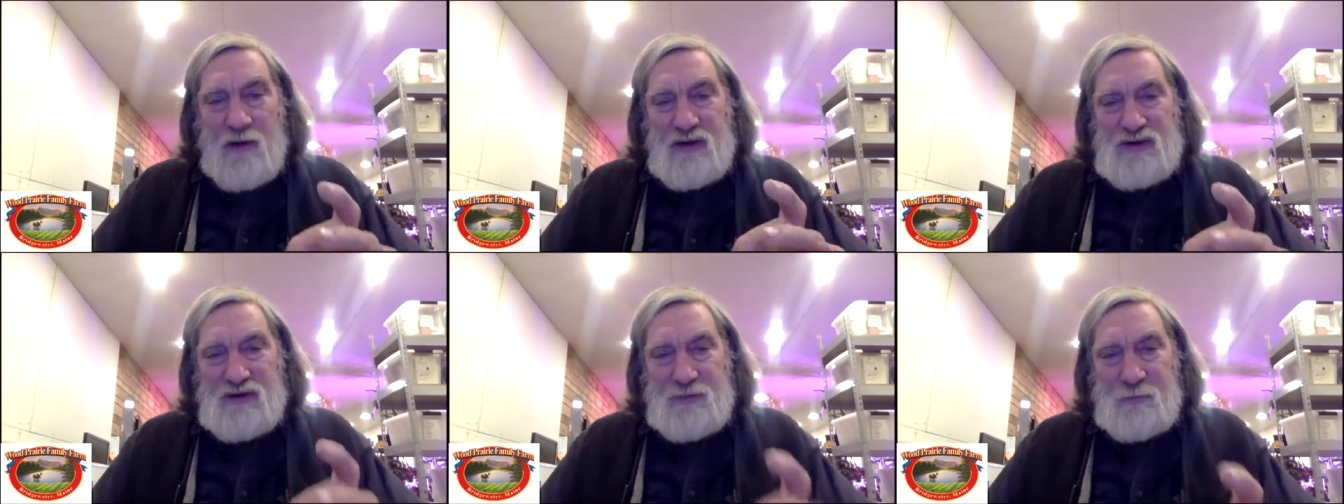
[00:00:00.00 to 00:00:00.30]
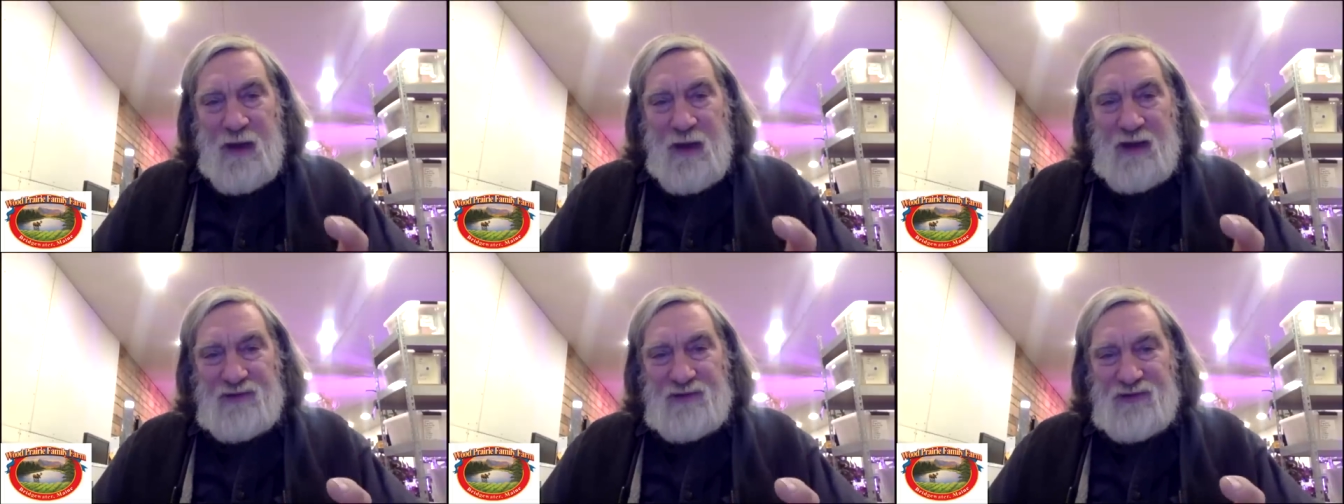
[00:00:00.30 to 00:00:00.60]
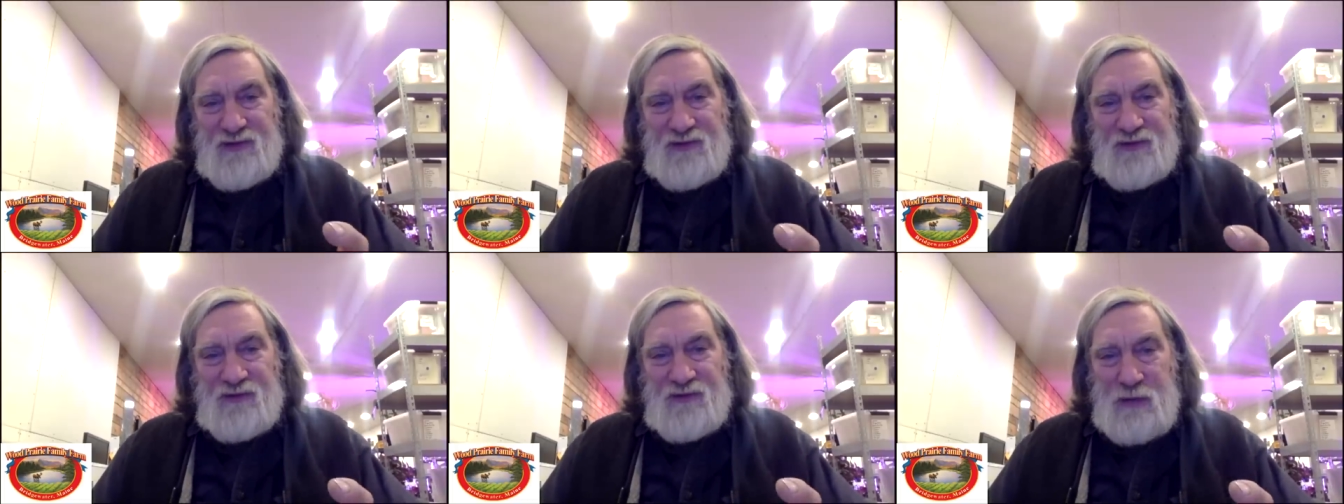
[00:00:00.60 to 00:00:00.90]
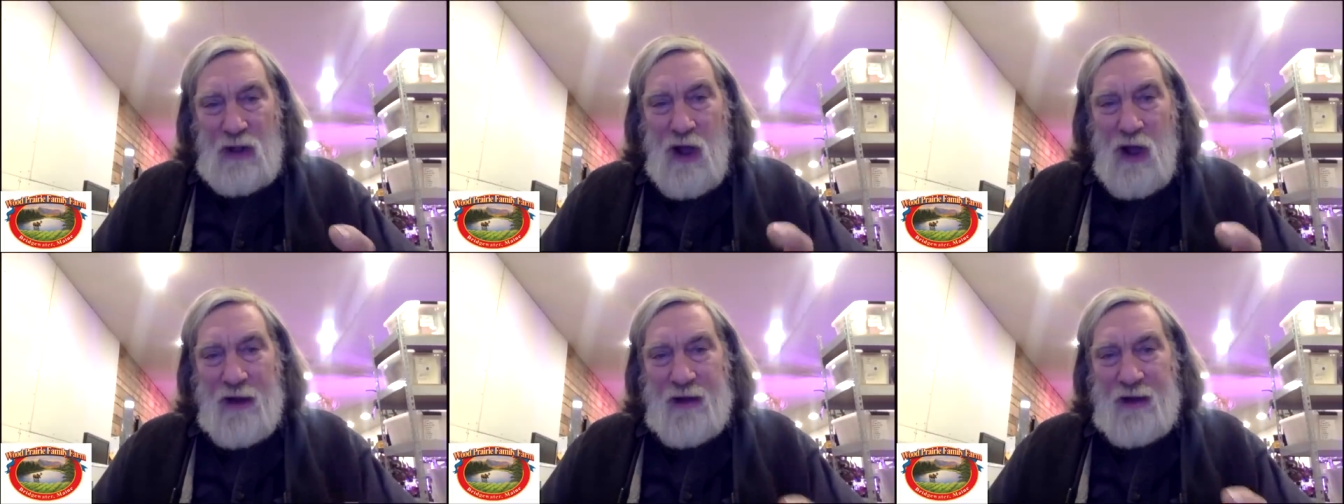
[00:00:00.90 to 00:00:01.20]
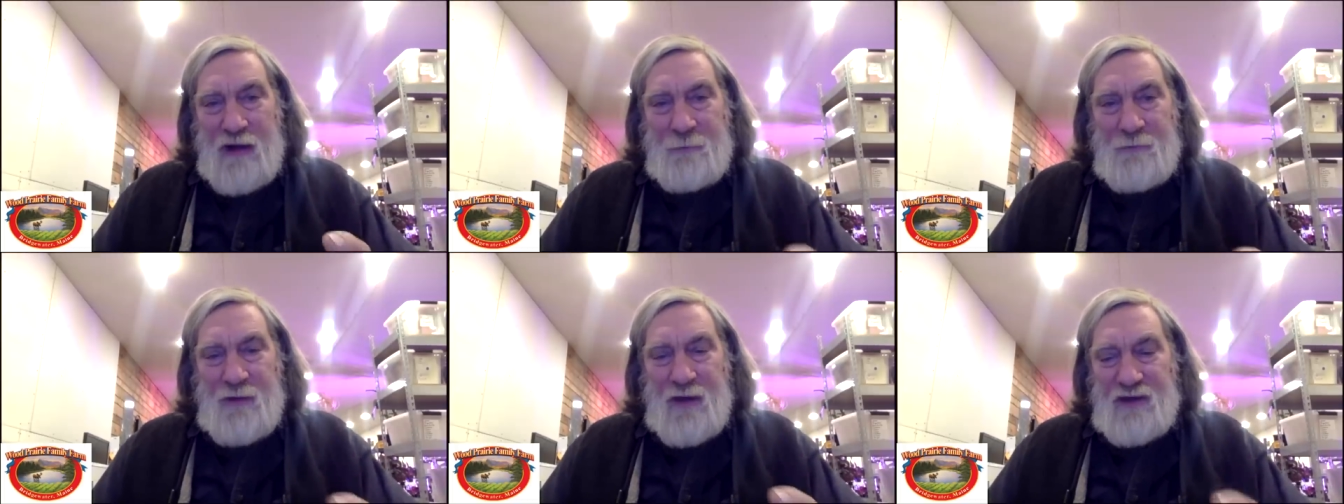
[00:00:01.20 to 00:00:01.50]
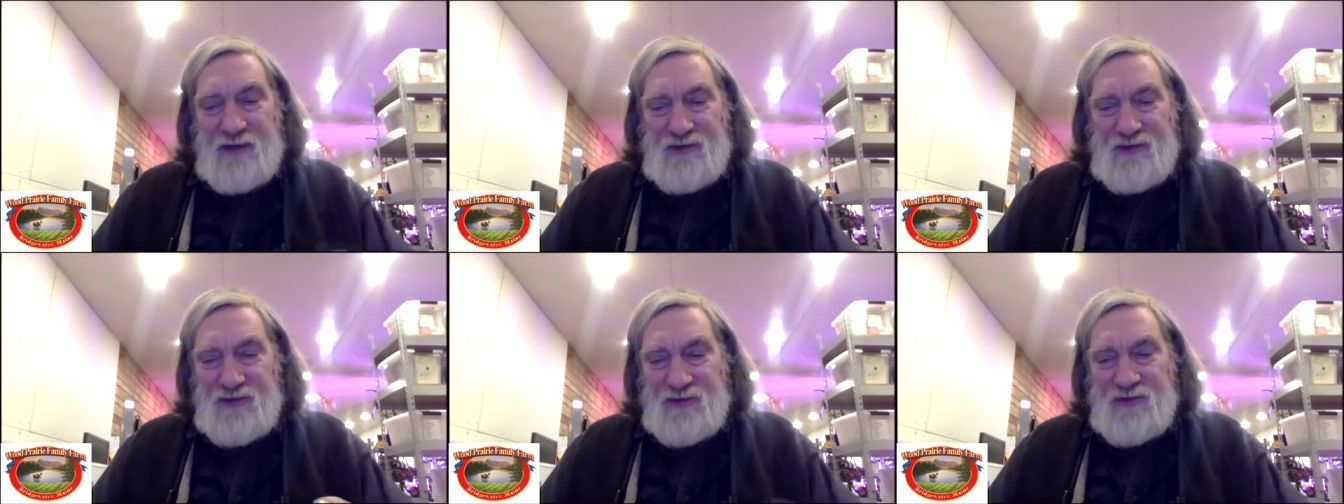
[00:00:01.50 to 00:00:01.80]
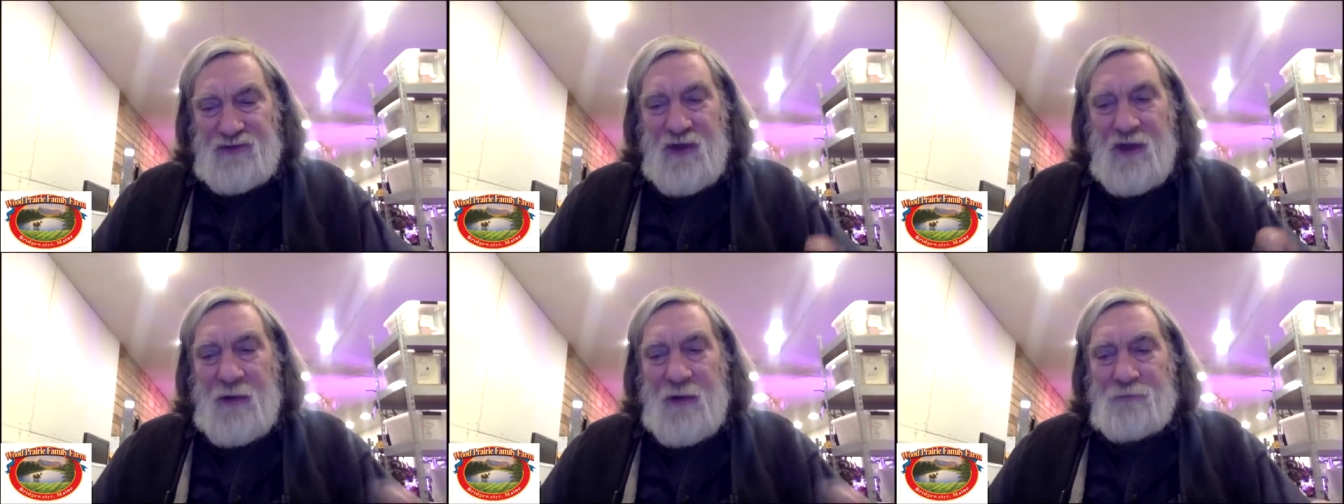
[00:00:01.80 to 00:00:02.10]
squarish pieces, blocky
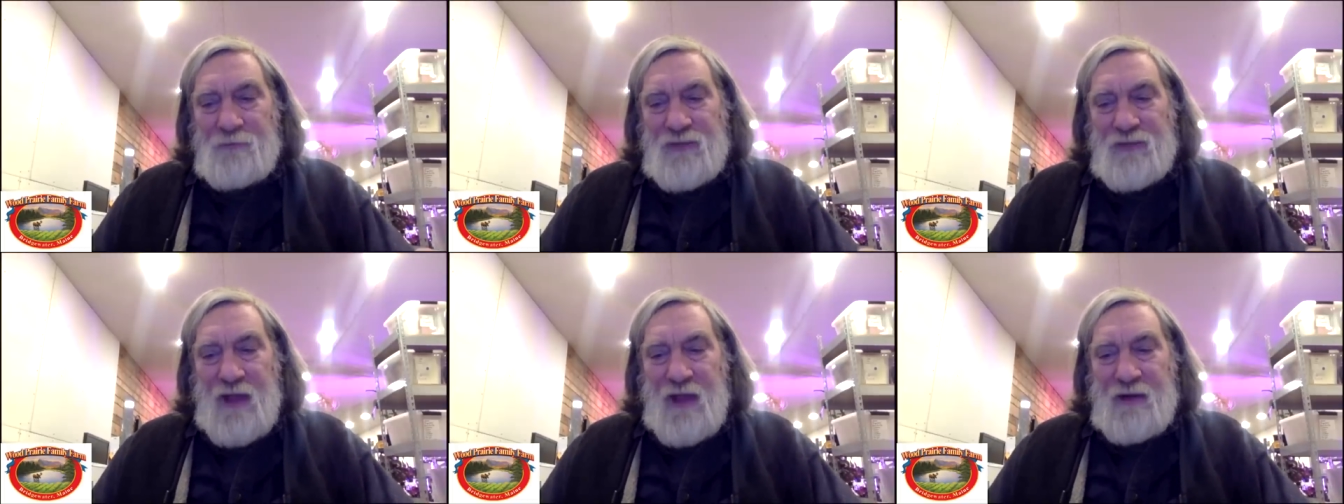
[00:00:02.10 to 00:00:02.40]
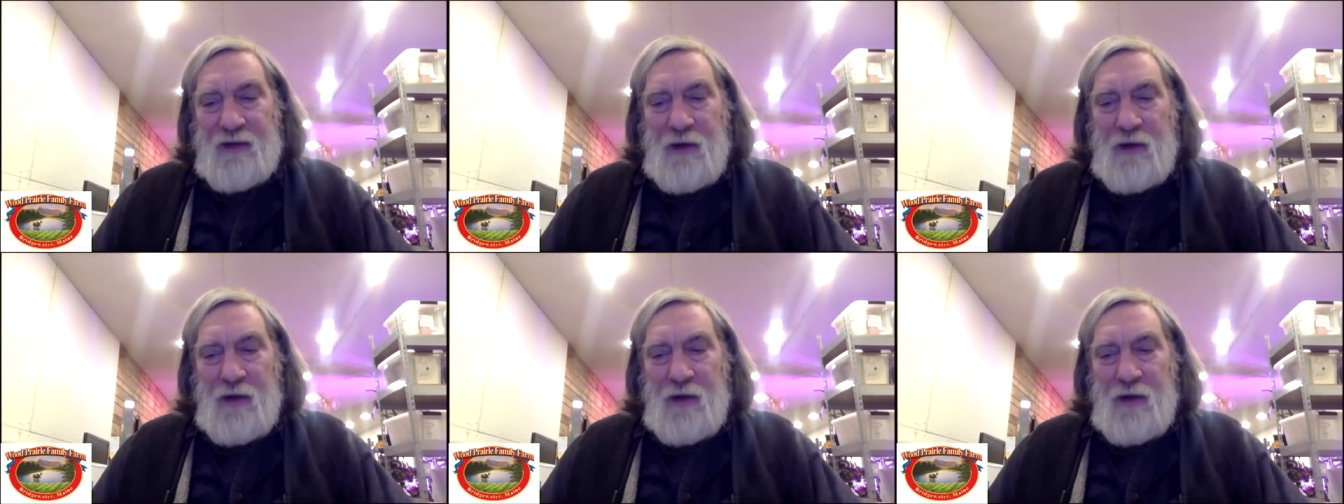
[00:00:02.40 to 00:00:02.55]
pieces